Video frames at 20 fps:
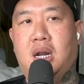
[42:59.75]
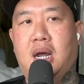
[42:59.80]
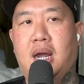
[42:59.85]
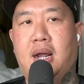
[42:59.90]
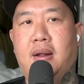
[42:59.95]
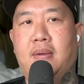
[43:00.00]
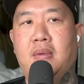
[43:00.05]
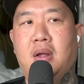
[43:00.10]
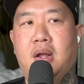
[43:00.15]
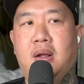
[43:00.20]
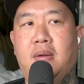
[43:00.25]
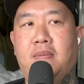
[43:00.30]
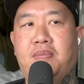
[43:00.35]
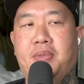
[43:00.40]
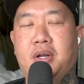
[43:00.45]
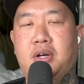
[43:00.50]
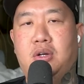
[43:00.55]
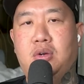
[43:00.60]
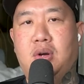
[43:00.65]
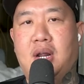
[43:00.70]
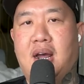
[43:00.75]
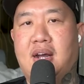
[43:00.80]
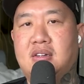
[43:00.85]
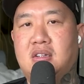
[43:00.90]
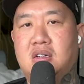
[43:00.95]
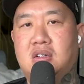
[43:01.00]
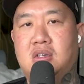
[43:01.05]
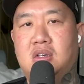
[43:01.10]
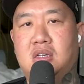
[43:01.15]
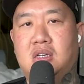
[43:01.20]
Like, the dude
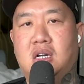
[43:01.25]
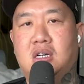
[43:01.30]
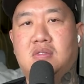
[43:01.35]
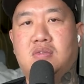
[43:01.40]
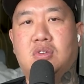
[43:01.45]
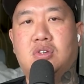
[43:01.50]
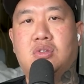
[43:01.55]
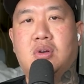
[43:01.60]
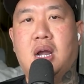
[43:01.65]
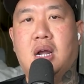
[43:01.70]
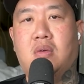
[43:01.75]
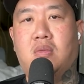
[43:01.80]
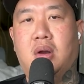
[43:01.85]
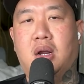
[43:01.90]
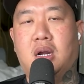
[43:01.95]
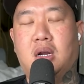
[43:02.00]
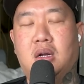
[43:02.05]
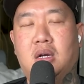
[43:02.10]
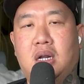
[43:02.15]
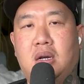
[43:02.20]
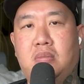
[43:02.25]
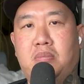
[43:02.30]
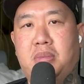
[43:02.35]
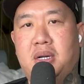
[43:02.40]
has a successful track record in